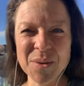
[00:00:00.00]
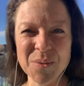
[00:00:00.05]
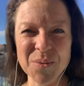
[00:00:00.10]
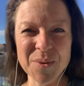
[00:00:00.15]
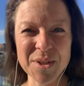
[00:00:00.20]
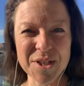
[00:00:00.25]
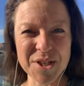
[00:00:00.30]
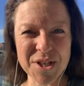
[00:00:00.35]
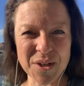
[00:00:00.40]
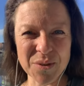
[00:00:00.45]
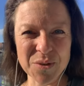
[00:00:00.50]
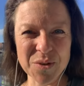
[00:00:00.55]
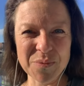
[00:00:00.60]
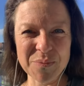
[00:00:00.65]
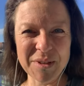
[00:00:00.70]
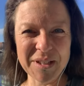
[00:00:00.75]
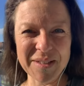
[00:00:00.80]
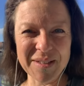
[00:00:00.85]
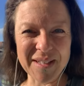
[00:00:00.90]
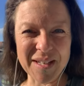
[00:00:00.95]
Reach out to
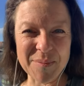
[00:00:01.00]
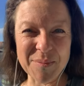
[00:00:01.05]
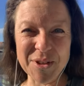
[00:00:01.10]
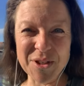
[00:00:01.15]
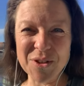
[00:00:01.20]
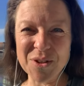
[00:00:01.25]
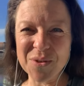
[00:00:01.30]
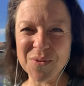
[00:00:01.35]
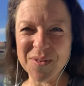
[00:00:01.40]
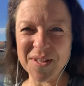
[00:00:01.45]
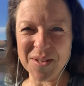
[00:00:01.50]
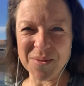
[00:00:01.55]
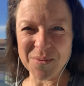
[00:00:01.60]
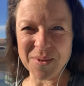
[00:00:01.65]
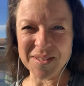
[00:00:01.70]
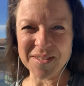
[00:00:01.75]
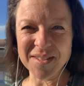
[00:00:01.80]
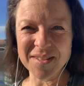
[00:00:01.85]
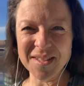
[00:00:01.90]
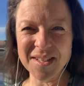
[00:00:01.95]
me, let me know if that
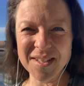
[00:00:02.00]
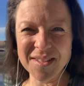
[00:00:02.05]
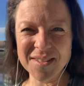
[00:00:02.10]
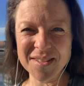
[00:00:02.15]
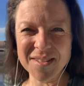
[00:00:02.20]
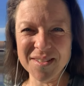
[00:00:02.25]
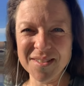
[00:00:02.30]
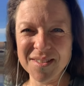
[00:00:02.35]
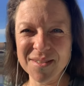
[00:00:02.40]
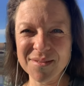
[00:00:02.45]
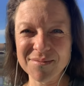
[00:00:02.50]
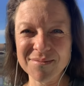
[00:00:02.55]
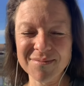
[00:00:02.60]
resonates.